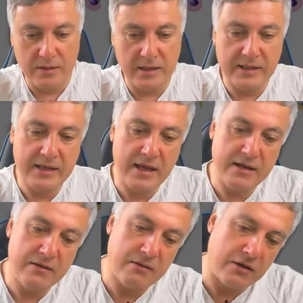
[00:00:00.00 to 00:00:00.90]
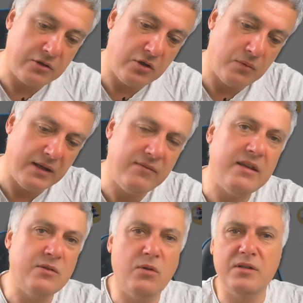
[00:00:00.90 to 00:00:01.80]
And again, I do believe
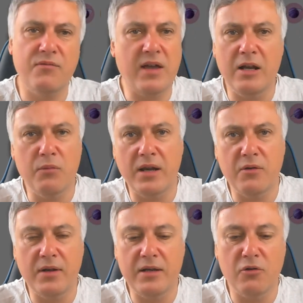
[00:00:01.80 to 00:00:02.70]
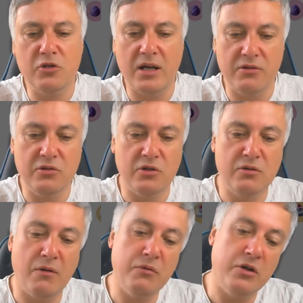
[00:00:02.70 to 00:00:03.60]
this was available in any old channel.
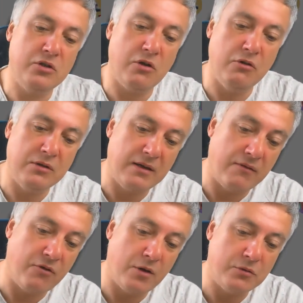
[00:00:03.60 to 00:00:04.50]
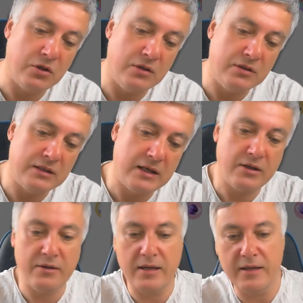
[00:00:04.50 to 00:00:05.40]
Just I'm going to show you the different options.
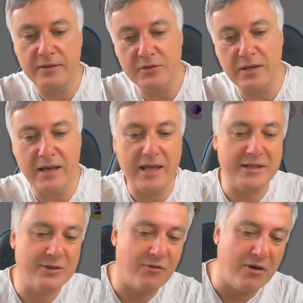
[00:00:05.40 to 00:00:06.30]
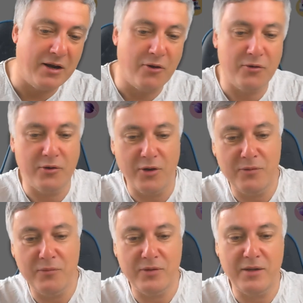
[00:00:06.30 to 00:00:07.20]
Click on that. It doesn't last very long though,
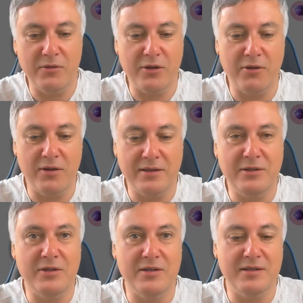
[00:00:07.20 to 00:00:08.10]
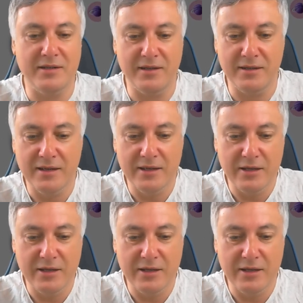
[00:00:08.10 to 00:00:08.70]
but there we go, as you can see.